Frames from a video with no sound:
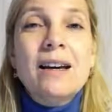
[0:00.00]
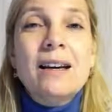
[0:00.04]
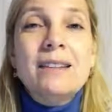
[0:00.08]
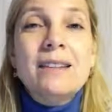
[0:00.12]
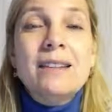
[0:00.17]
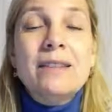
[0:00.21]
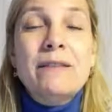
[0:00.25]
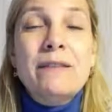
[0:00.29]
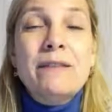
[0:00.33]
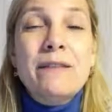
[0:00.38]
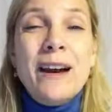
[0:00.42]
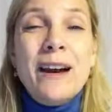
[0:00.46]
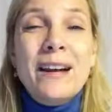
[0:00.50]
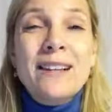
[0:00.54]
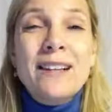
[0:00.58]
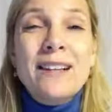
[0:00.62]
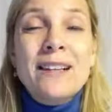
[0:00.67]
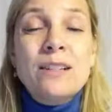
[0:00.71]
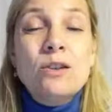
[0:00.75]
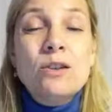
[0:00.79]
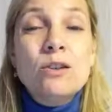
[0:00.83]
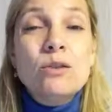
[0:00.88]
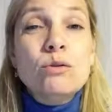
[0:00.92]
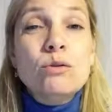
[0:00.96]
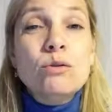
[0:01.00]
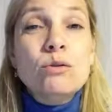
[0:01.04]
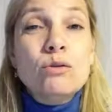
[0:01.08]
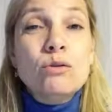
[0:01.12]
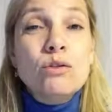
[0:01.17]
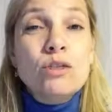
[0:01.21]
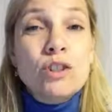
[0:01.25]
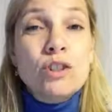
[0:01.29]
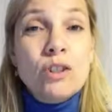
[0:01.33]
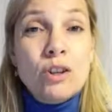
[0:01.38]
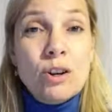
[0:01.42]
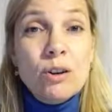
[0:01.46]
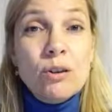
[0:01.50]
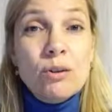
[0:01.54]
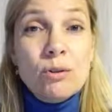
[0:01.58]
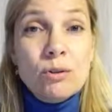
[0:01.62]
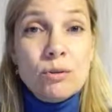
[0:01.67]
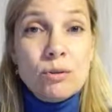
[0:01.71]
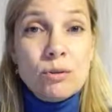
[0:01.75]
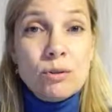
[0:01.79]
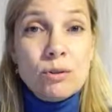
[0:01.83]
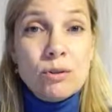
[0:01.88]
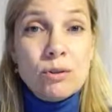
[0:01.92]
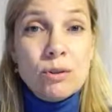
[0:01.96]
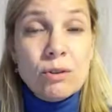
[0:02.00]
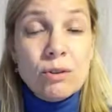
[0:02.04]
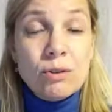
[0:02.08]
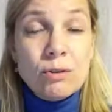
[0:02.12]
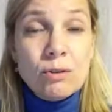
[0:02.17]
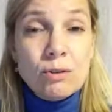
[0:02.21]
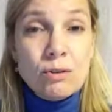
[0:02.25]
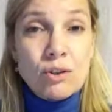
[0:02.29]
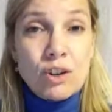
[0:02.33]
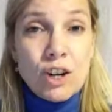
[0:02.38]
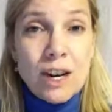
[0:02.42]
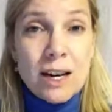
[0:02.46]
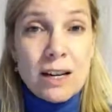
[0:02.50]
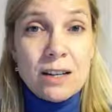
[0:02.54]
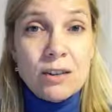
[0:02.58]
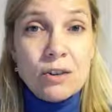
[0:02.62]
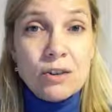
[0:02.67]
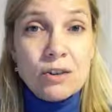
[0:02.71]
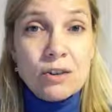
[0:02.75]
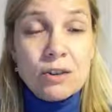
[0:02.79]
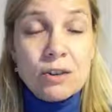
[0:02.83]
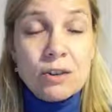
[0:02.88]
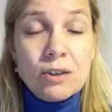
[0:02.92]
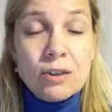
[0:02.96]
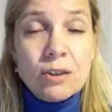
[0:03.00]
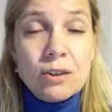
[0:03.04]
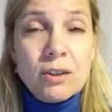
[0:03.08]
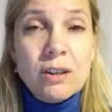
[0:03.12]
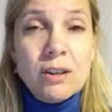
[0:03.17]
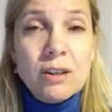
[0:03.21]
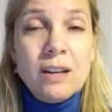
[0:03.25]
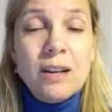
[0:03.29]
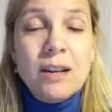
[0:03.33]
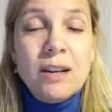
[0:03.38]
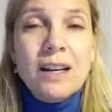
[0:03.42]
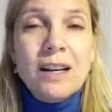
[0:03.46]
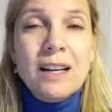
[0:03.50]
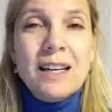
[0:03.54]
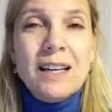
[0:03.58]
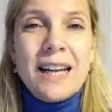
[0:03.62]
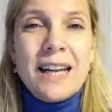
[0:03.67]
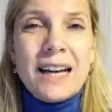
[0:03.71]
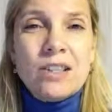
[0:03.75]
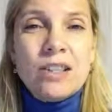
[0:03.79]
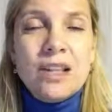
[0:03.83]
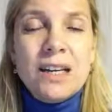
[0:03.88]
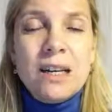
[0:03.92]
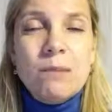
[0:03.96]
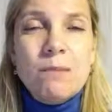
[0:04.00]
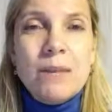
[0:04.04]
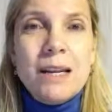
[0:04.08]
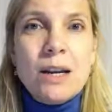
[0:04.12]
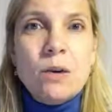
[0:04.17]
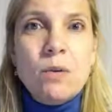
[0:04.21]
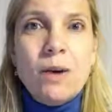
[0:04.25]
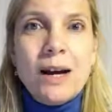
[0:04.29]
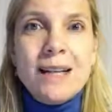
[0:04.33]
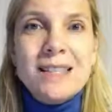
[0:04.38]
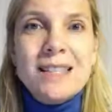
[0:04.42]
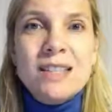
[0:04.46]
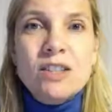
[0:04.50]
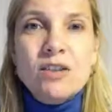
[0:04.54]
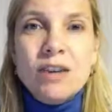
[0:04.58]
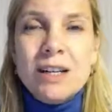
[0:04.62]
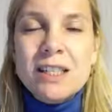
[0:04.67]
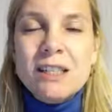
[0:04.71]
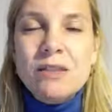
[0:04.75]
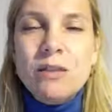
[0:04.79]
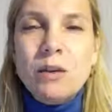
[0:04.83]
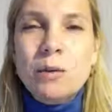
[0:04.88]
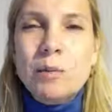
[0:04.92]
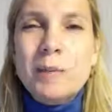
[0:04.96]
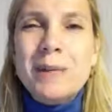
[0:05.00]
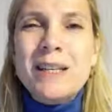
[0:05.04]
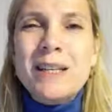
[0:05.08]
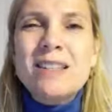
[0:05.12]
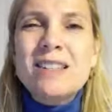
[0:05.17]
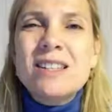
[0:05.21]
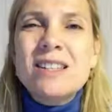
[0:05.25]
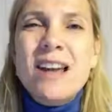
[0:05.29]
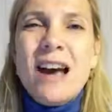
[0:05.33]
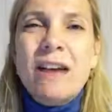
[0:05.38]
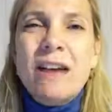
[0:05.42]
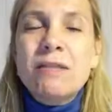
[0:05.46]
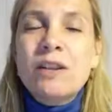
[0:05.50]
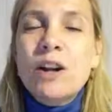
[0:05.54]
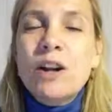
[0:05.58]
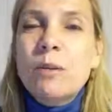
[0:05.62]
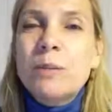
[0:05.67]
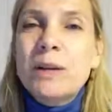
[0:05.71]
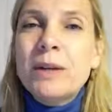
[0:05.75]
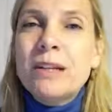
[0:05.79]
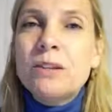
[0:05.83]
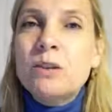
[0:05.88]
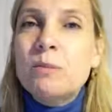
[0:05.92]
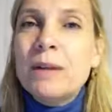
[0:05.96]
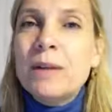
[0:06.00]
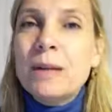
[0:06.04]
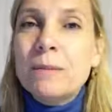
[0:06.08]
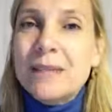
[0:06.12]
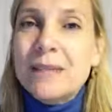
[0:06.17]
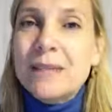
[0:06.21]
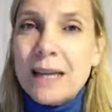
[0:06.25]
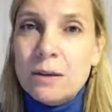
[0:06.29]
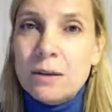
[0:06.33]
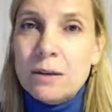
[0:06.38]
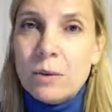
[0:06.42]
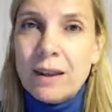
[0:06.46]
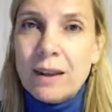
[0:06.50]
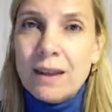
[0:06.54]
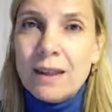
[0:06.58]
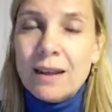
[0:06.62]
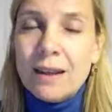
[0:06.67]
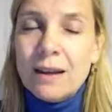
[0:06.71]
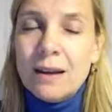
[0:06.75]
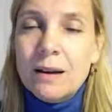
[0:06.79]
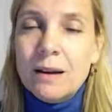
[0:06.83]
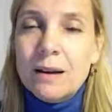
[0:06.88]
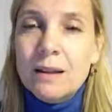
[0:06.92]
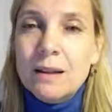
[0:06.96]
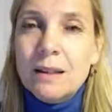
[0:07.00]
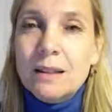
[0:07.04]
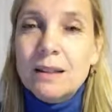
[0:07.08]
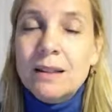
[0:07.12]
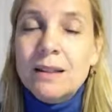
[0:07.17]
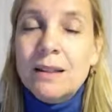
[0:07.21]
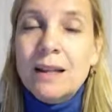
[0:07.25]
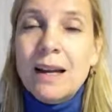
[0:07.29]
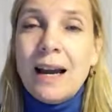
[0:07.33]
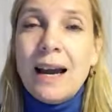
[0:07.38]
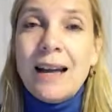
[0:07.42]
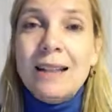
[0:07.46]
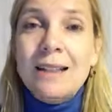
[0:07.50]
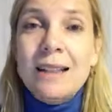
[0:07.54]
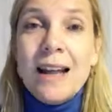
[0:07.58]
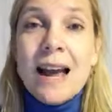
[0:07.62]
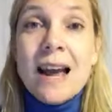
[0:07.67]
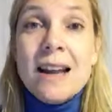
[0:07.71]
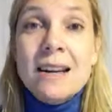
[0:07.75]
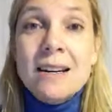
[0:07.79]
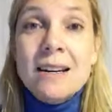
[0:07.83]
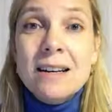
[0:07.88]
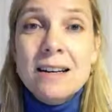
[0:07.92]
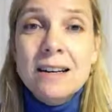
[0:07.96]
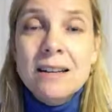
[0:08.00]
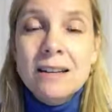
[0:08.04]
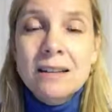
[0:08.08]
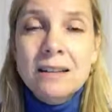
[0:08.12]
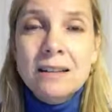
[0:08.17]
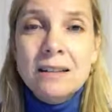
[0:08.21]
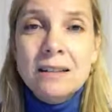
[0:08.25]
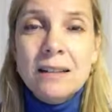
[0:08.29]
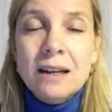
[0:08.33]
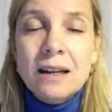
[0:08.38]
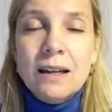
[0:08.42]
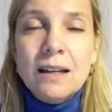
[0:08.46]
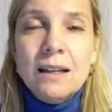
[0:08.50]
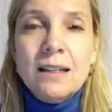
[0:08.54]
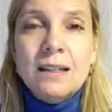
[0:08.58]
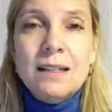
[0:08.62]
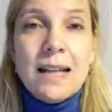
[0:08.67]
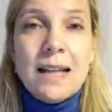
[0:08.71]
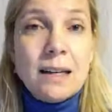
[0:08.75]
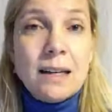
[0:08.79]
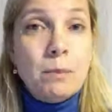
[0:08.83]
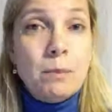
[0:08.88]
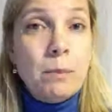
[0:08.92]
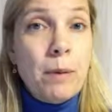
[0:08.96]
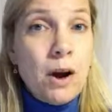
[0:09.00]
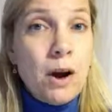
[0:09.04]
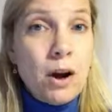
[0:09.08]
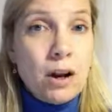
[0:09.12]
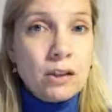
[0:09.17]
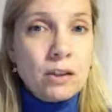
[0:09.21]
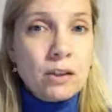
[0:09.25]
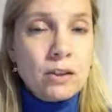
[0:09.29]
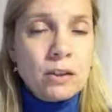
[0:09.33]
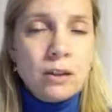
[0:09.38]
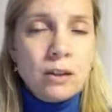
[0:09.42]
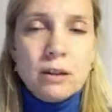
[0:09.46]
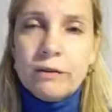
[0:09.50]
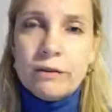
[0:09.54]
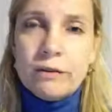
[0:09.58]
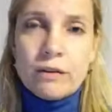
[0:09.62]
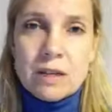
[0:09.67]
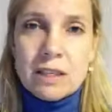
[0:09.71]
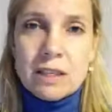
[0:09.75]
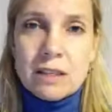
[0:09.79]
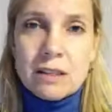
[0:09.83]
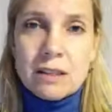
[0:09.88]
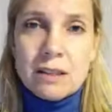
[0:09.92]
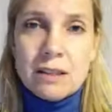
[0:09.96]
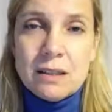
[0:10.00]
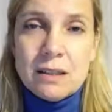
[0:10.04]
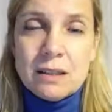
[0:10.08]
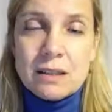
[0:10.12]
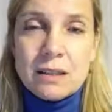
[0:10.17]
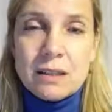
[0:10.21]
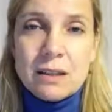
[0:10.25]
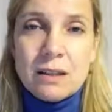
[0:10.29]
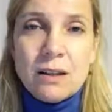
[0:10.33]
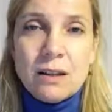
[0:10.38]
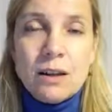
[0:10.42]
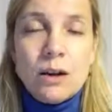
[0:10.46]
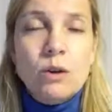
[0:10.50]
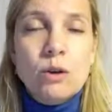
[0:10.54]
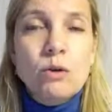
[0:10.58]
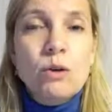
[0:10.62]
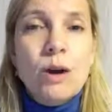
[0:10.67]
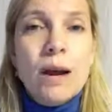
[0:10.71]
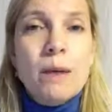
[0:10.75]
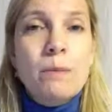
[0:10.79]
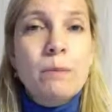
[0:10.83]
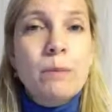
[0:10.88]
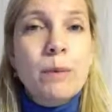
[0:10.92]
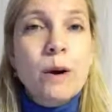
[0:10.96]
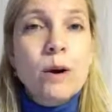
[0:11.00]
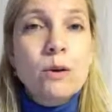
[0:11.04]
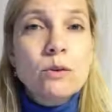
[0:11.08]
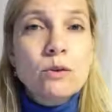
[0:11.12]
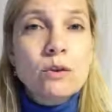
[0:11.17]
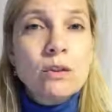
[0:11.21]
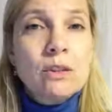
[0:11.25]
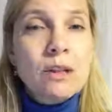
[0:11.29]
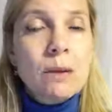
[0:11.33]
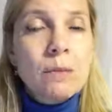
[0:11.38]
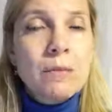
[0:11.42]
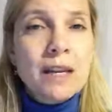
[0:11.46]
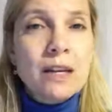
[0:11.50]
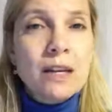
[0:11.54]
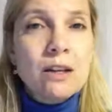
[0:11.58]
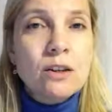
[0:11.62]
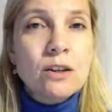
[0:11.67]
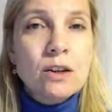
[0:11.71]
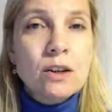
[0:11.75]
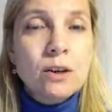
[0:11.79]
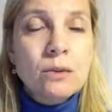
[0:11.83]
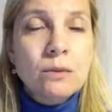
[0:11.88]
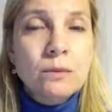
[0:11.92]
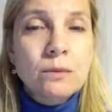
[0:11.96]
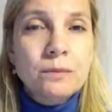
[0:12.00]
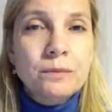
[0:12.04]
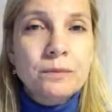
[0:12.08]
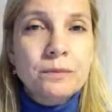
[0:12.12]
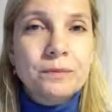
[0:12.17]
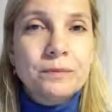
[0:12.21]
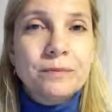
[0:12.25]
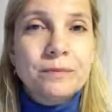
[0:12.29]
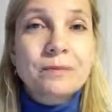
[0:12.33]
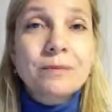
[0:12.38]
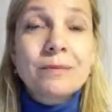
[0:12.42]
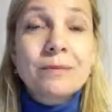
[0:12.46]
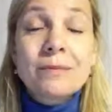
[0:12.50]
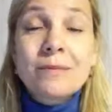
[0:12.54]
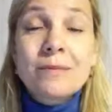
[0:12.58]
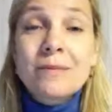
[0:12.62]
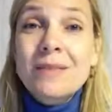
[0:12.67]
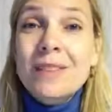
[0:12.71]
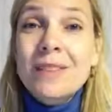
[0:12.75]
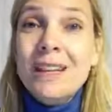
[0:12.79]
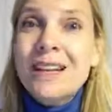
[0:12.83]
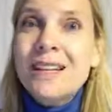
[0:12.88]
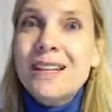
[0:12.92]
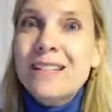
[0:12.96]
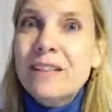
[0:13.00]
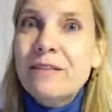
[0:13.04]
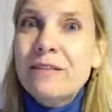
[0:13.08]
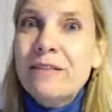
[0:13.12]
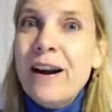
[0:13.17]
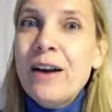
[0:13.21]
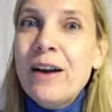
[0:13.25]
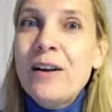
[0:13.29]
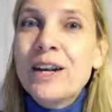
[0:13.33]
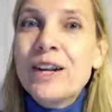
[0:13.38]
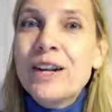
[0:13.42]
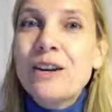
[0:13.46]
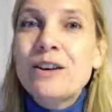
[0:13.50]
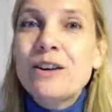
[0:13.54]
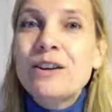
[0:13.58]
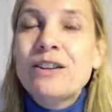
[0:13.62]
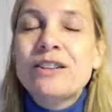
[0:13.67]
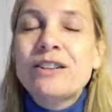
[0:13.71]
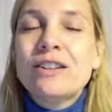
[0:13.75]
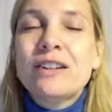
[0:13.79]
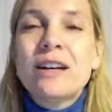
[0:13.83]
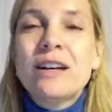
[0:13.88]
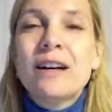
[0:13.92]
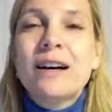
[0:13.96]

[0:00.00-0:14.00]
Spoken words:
the fact that you chose to change can actually be quite stressful because you have nobody to be upset with. And then that boss, for instance, who imposed something on you, is a very good